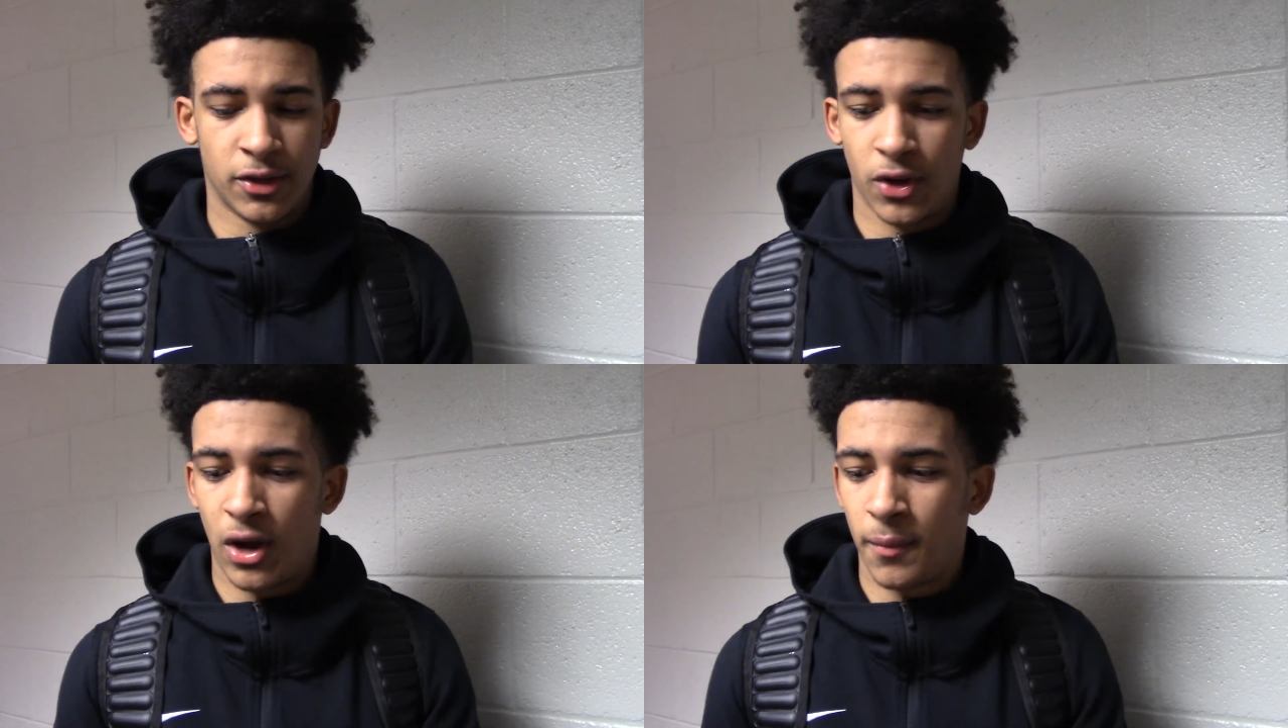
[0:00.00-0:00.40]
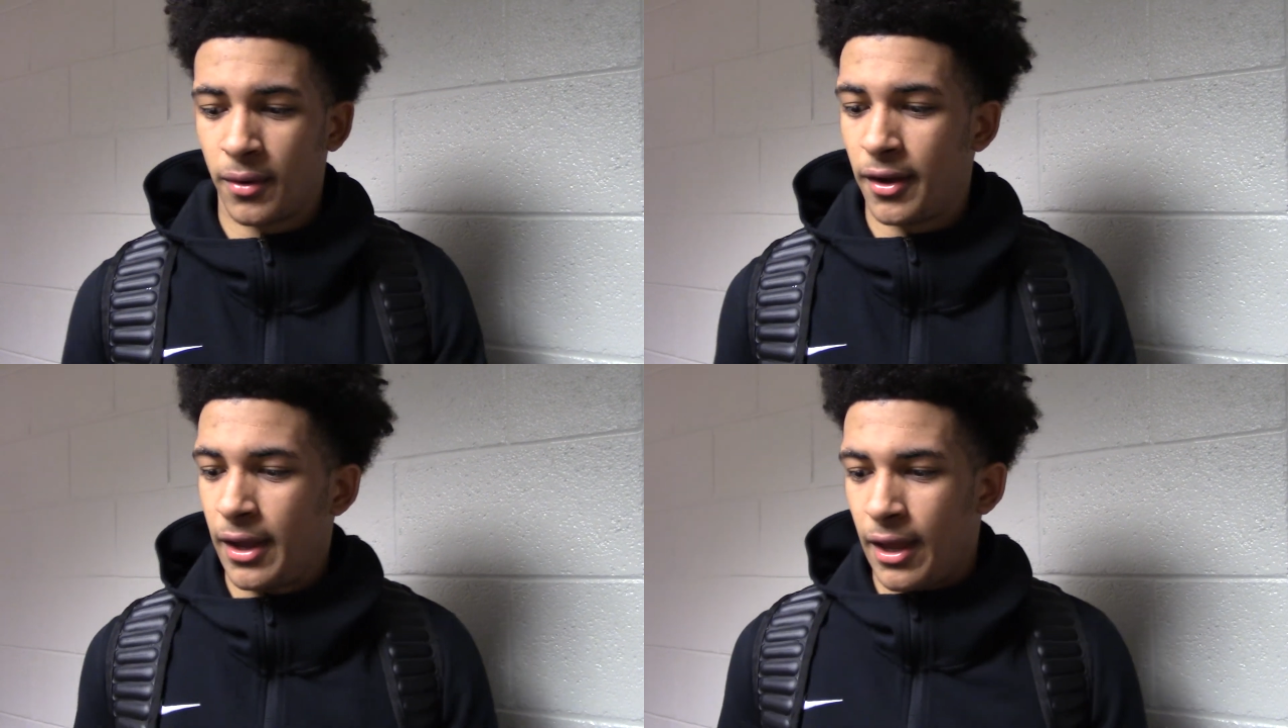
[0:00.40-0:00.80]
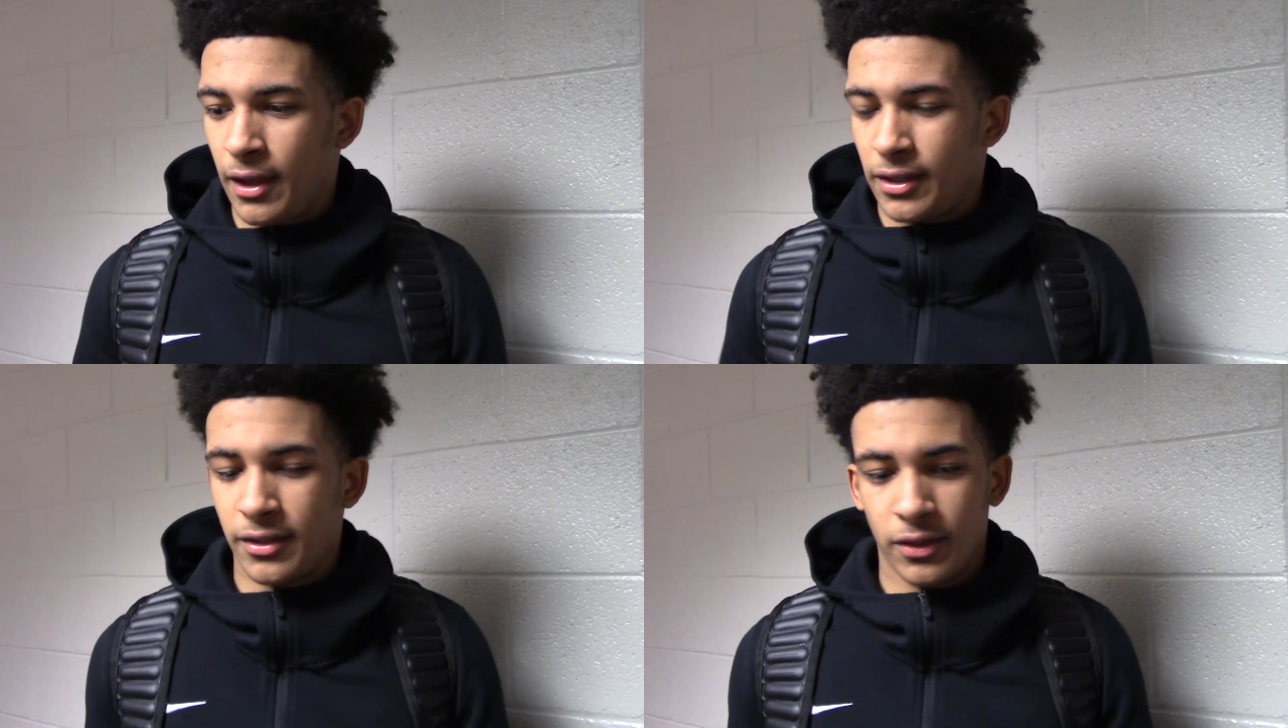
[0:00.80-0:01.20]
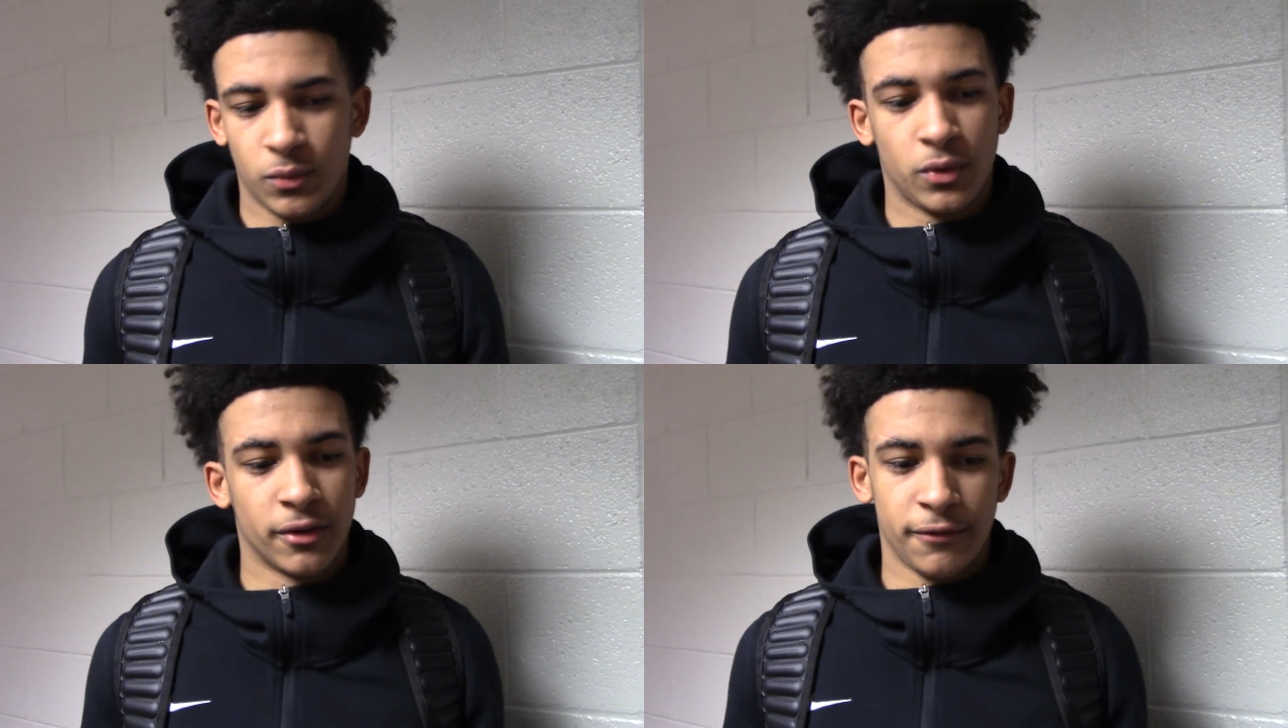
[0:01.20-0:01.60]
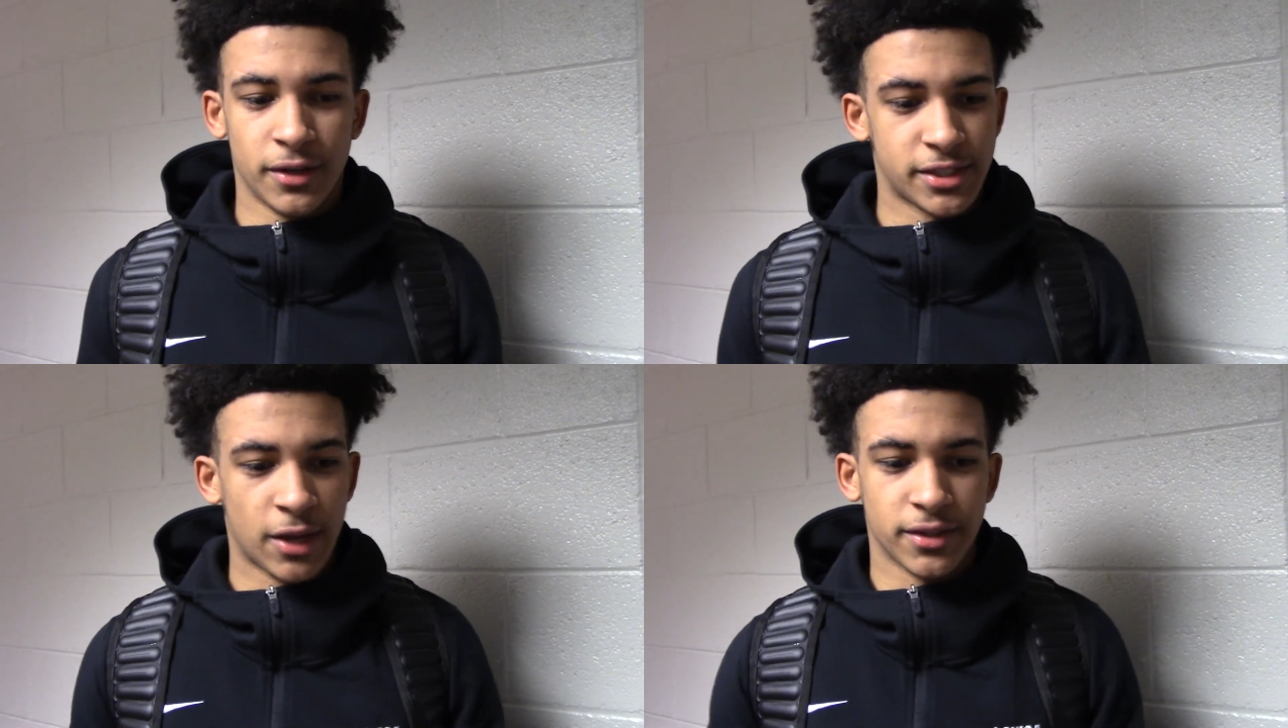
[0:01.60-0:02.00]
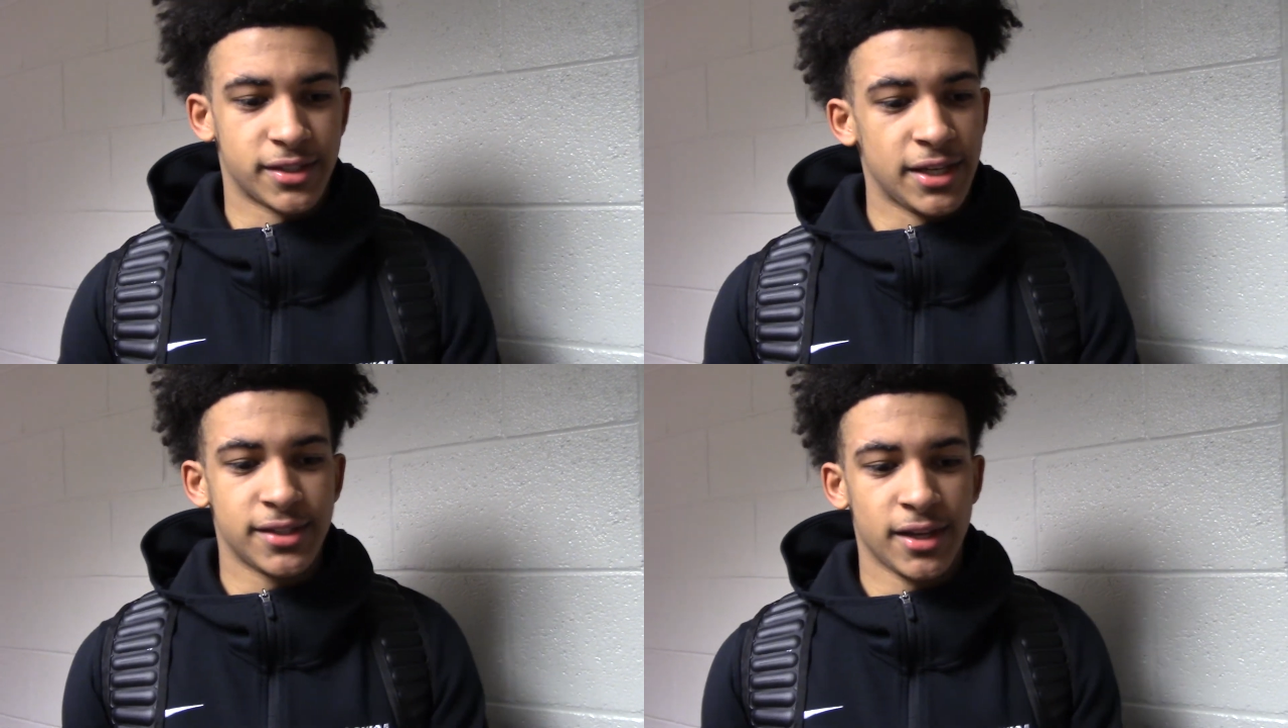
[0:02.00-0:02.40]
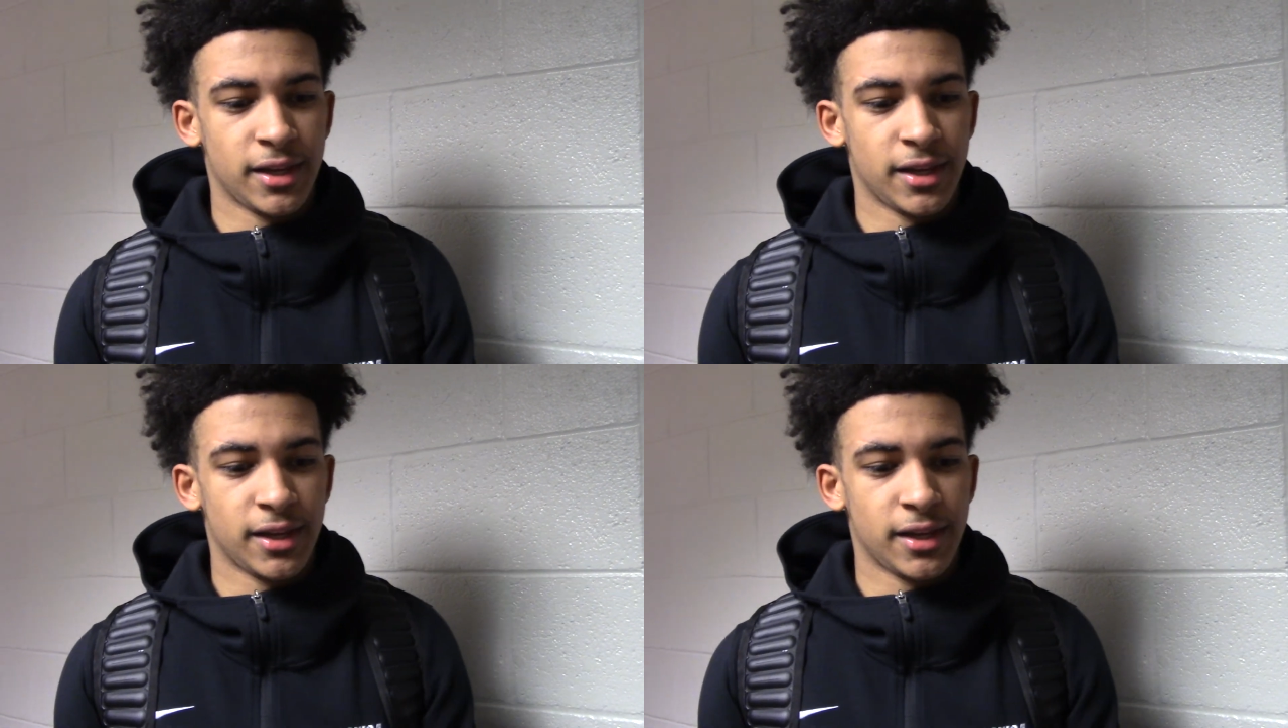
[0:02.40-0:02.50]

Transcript: You know, I'm gonna finish out the season,